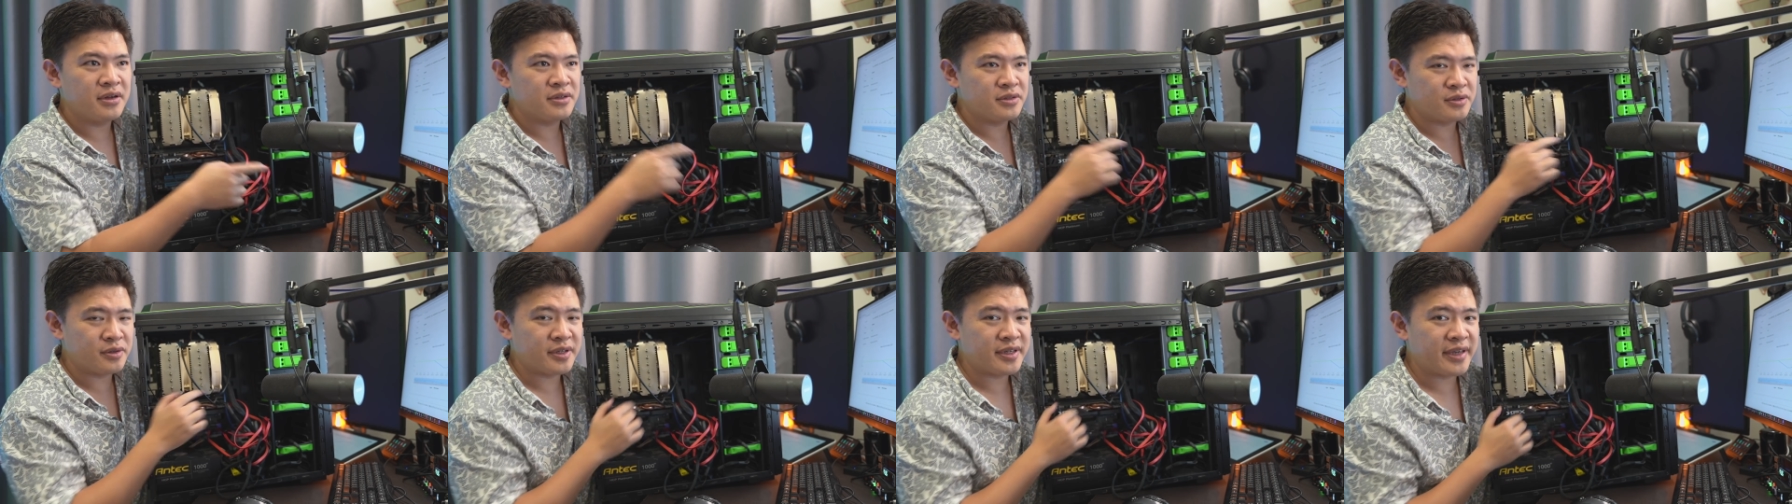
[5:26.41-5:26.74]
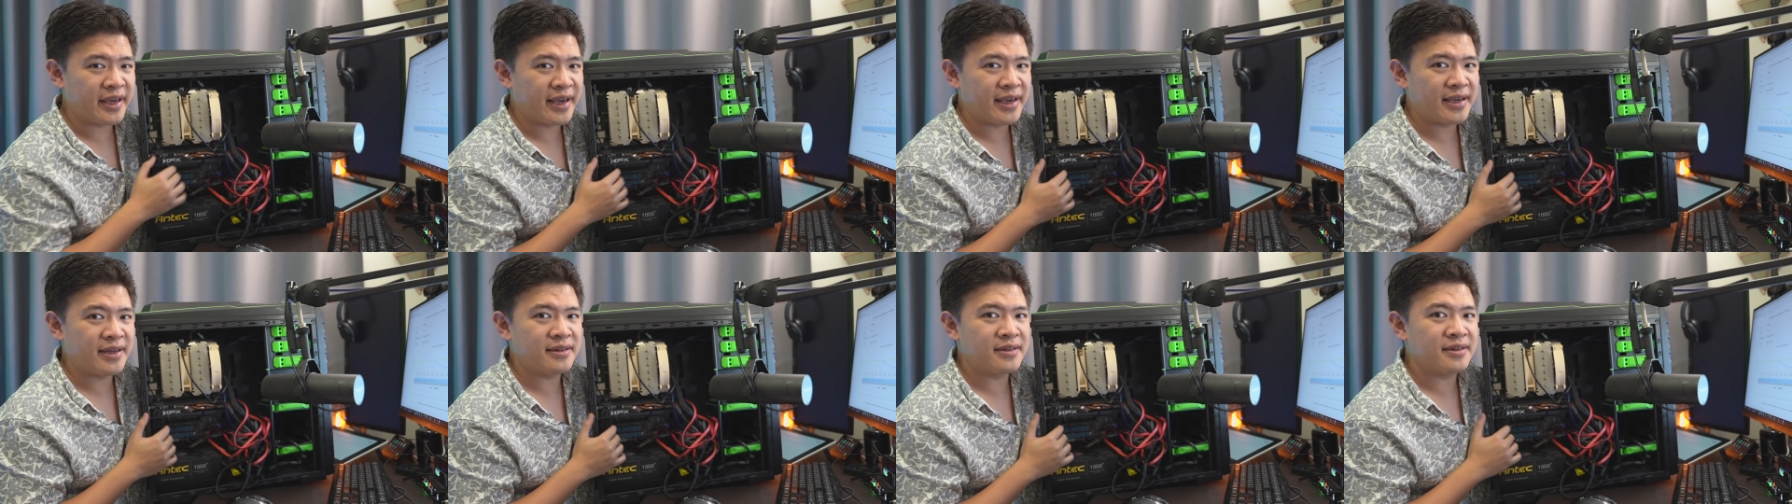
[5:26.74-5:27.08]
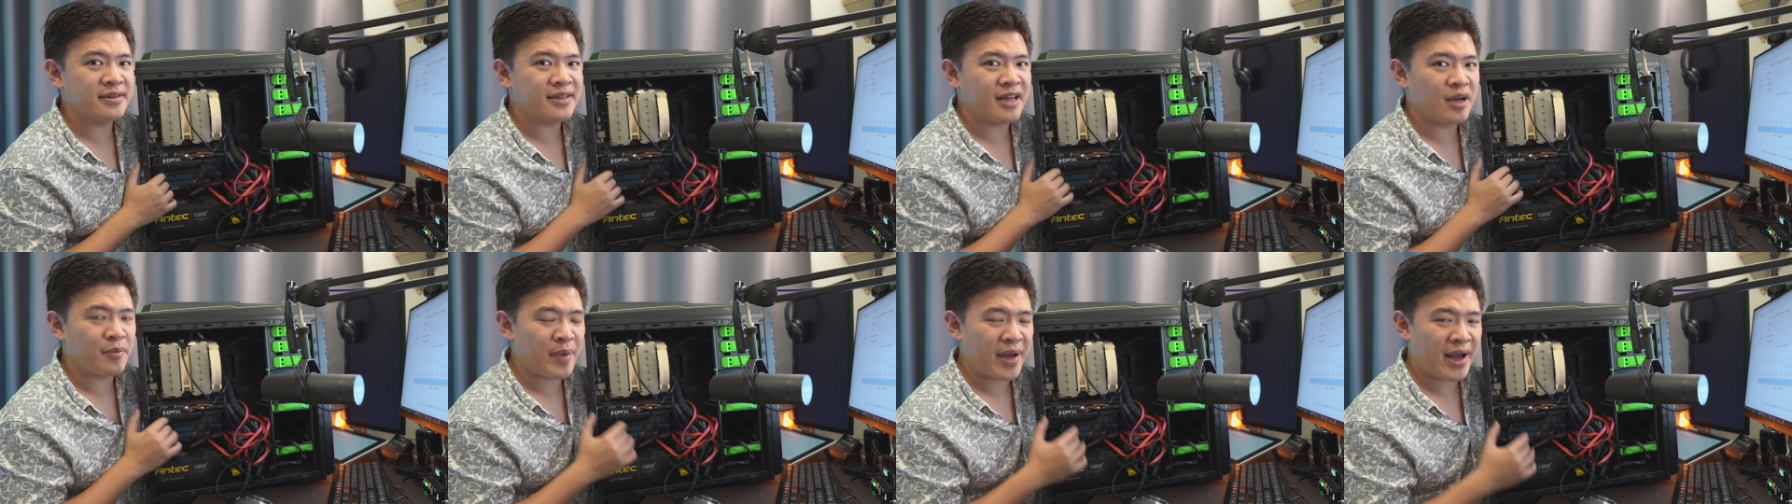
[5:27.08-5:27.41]
to
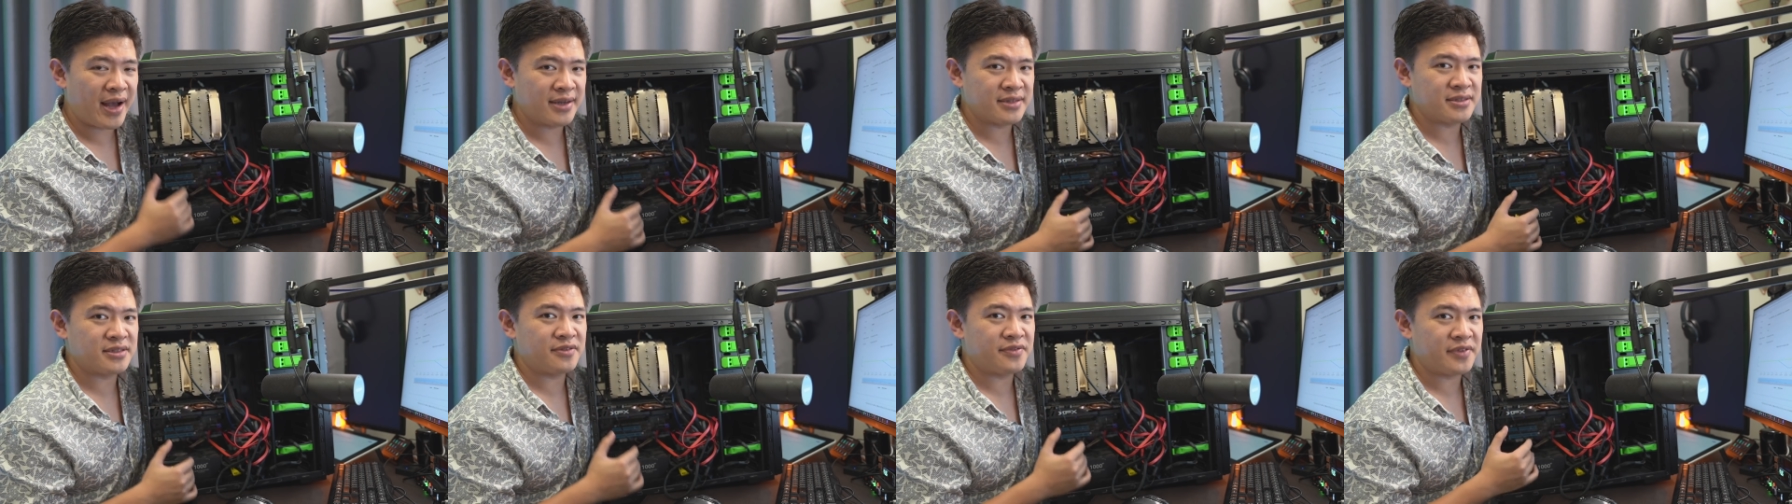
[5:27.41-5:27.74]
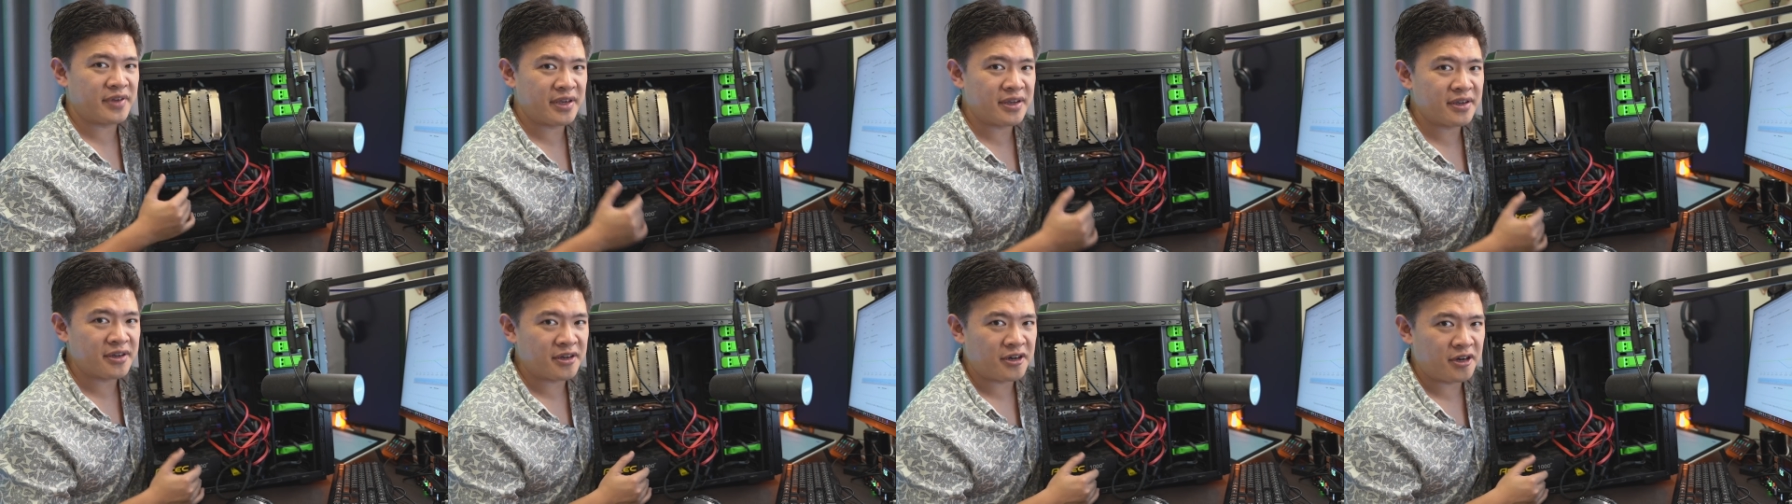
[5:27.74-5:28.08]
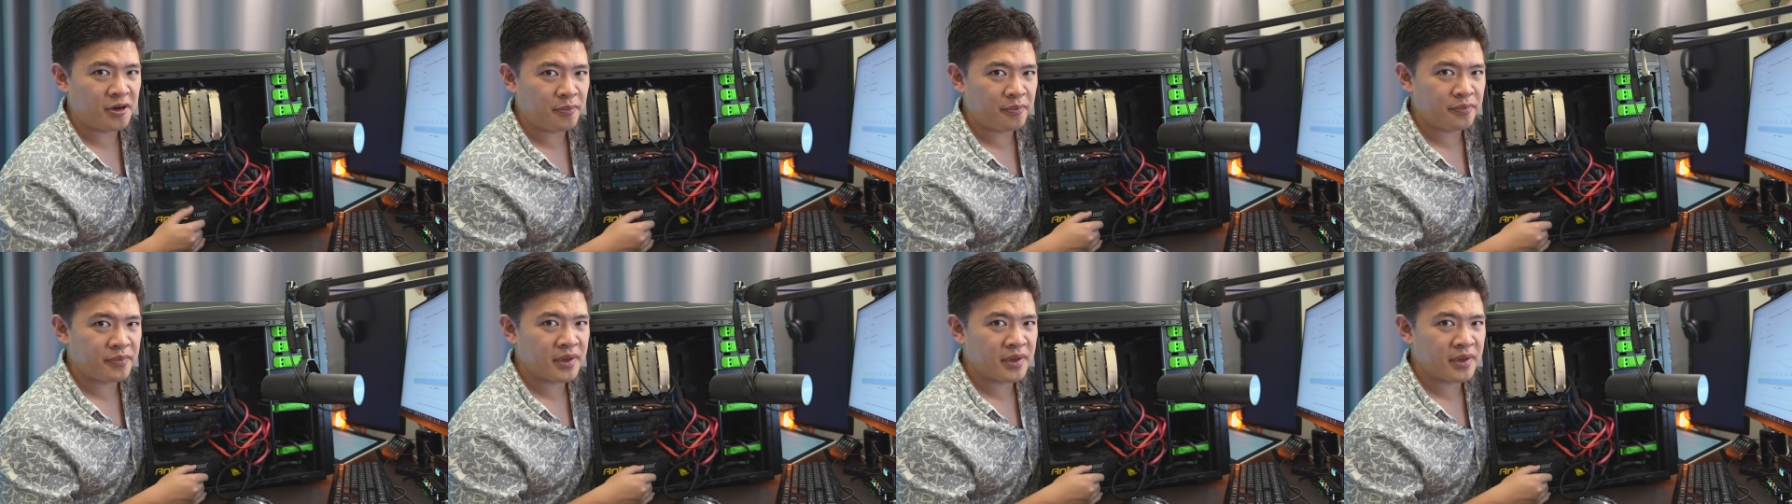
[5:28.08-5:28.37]
gain that passive income.